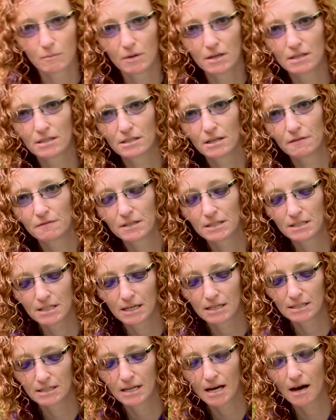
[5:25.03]
stuff to
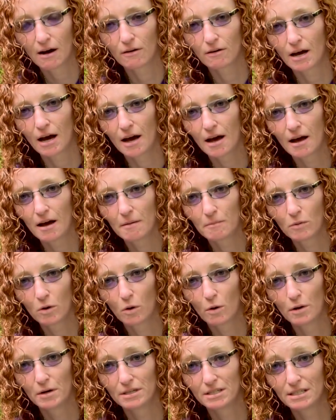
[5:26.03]
test out, I'm
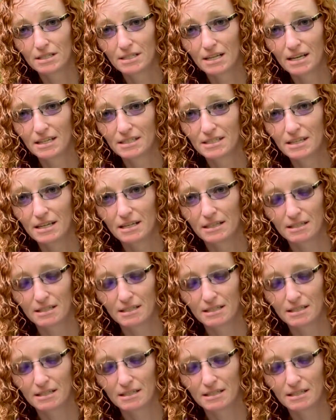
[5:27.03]
going to test it